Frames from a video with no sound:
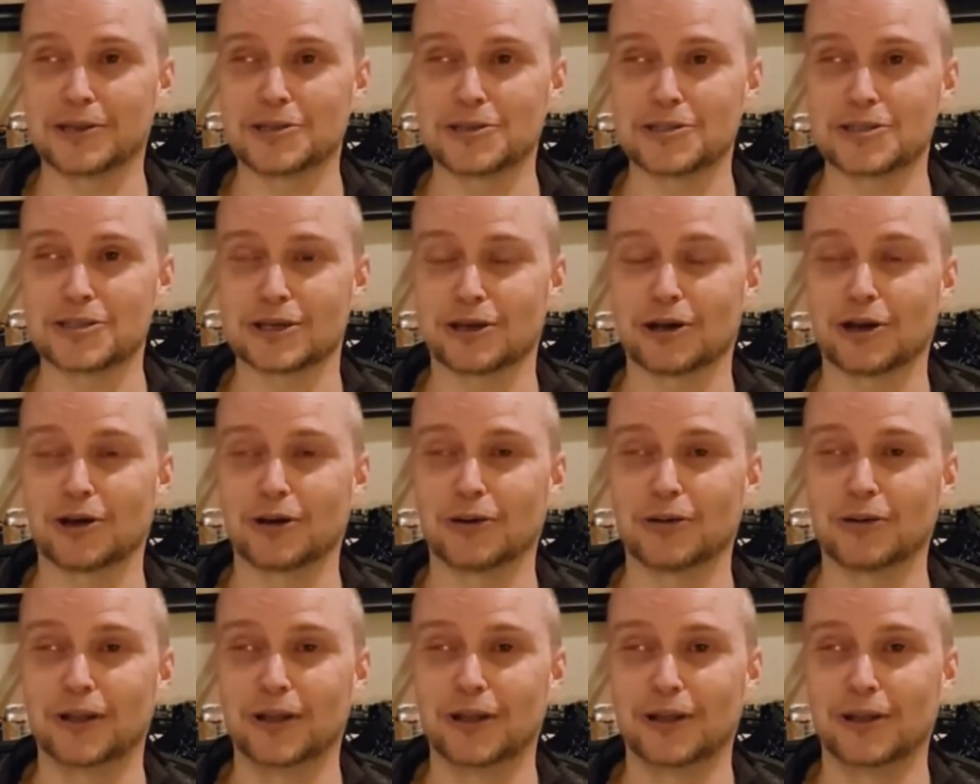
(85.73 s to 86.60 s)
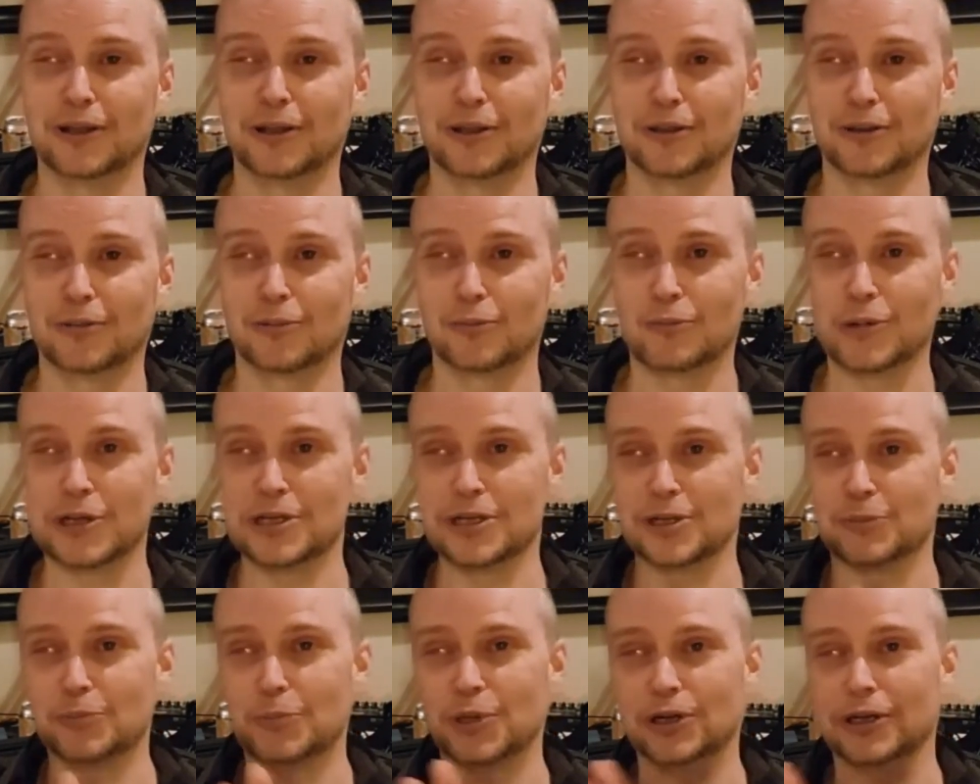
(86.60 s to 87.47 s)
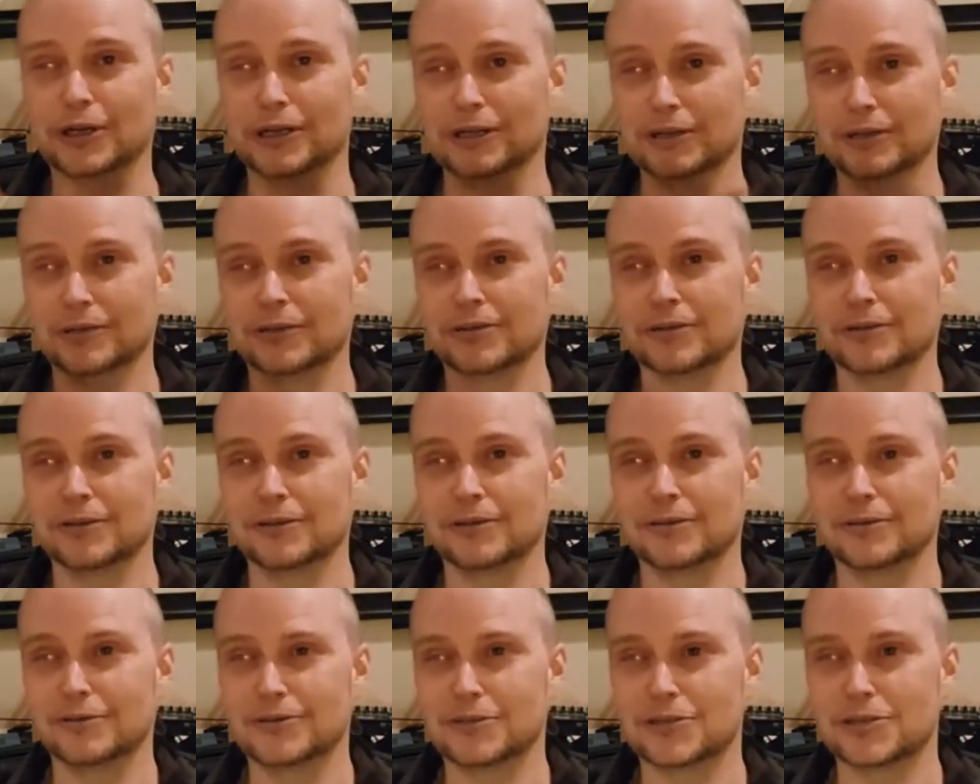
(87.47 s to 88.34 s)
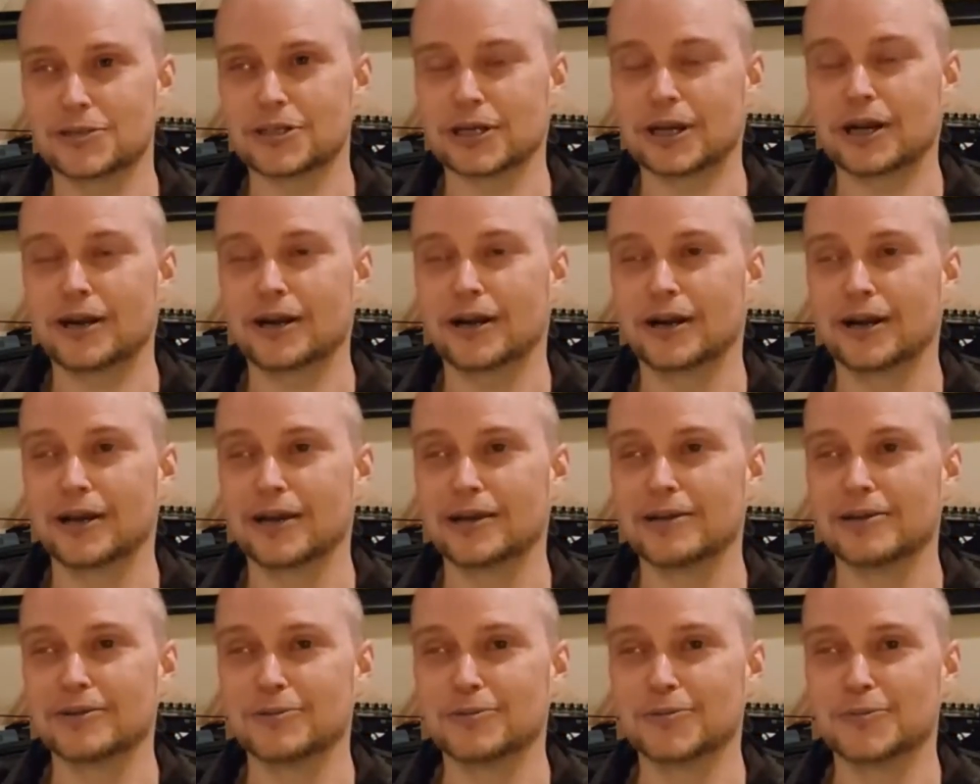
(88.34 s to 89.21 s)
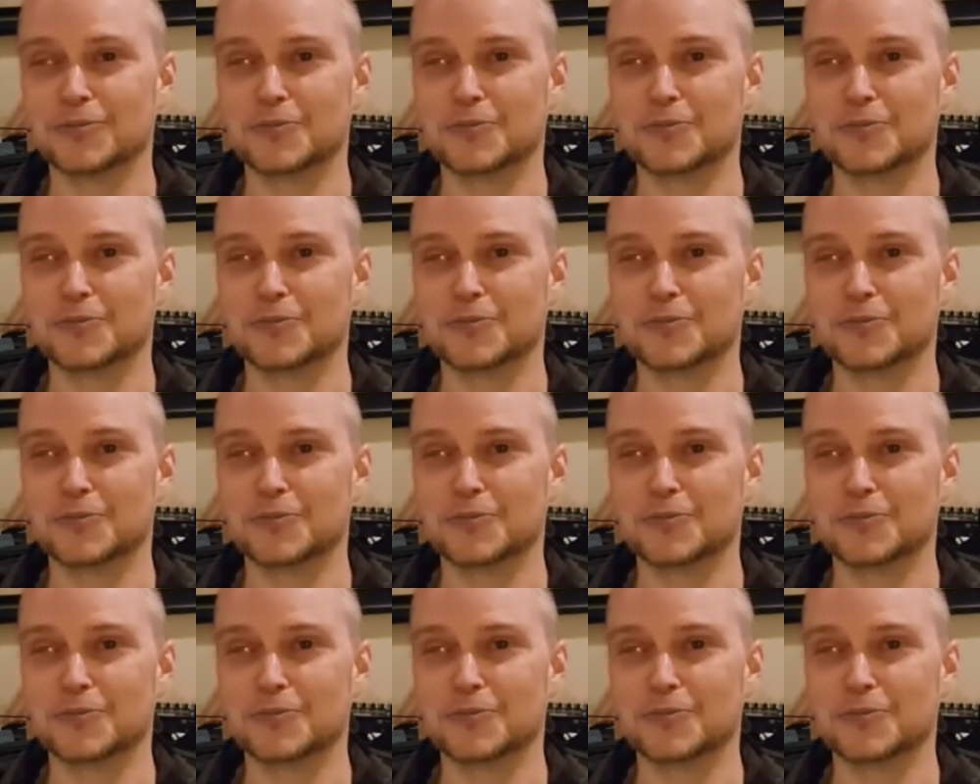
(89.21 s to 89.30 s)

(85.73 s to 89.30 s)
So we did put it to Sherry